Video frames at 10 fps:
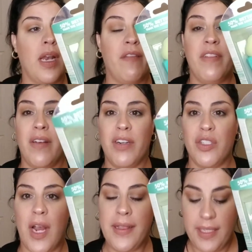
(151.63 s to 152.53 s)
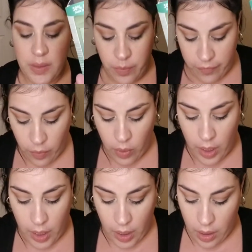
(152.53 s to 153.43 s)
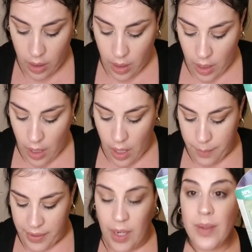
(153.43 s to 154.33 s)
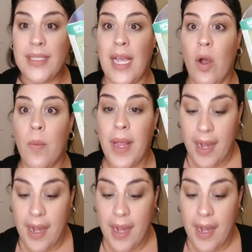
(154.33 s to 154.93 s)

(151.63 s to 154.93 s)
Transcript: I've never tried these before, but I was like, oh my